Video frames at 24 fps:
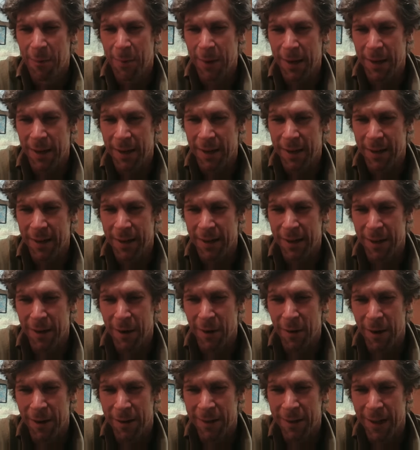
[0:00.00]
But you
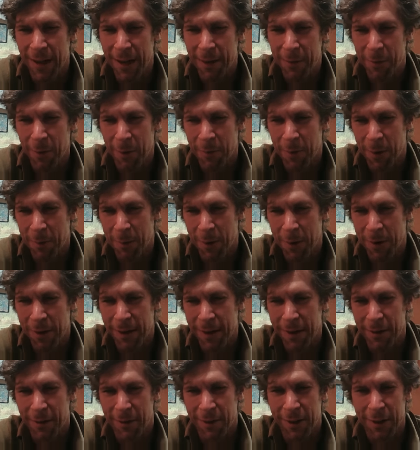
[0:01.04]
know, unlike when we're
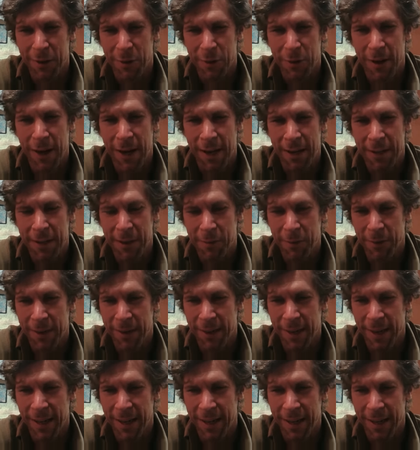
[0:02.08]
burning during TREX, when
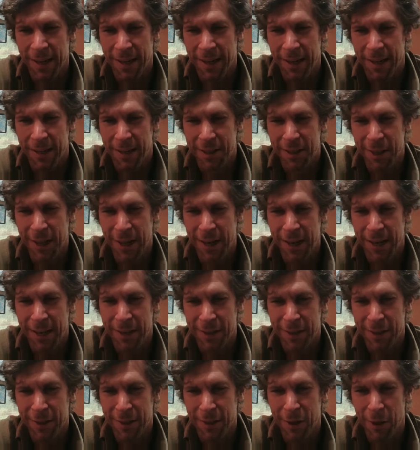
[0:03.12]
they
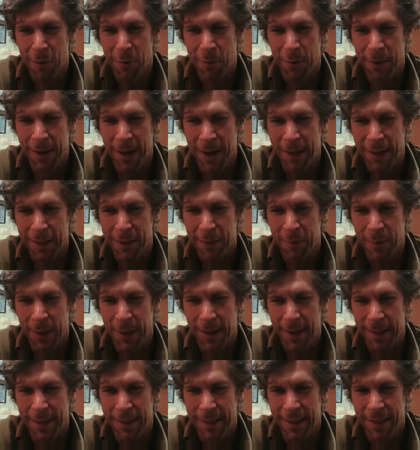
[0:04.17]
change slope and
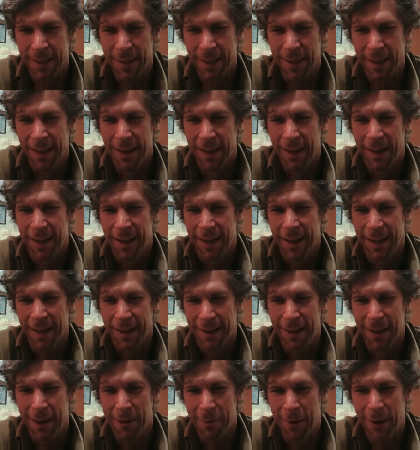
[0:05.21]
aspect,
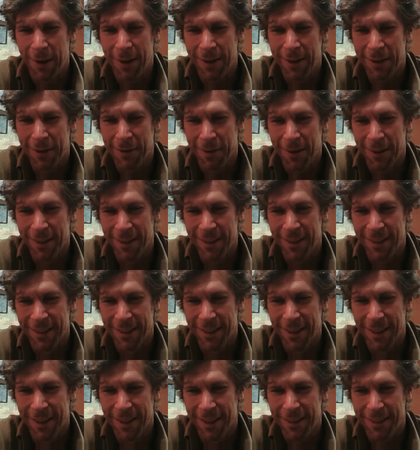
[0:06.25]
and come onto a,
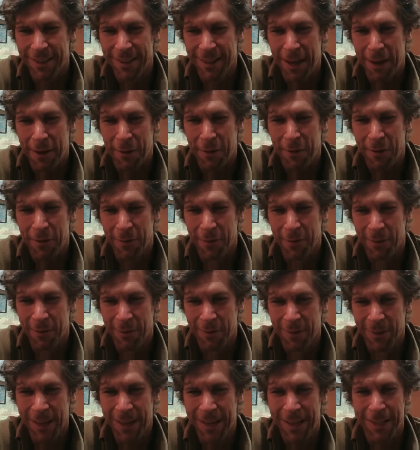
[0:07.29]
a
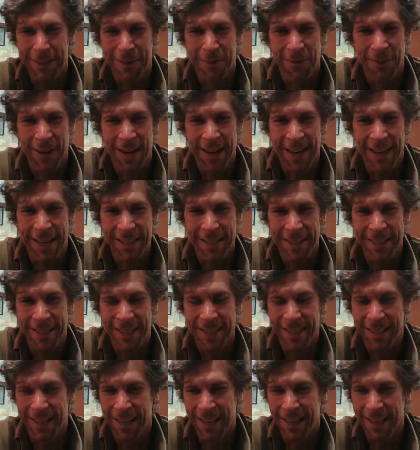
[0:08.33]
east face,
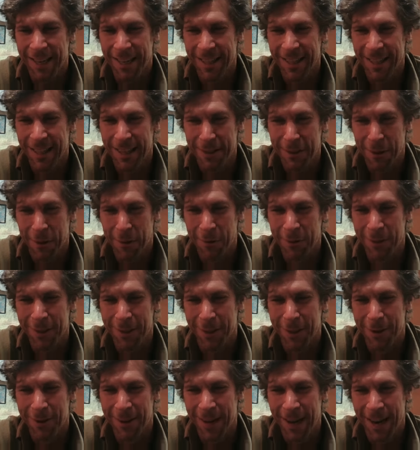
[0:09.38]
they they don't
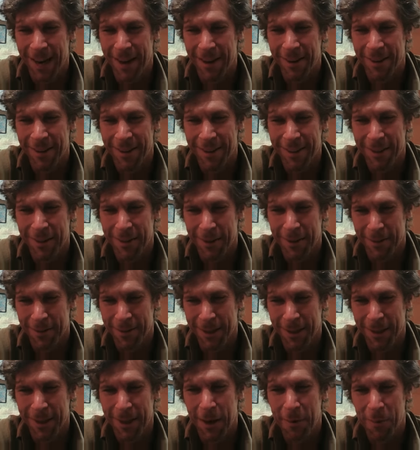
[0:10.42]
slow down, and so there was
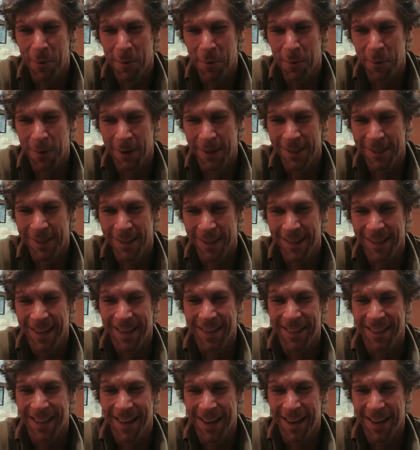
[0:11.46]
a couple points on that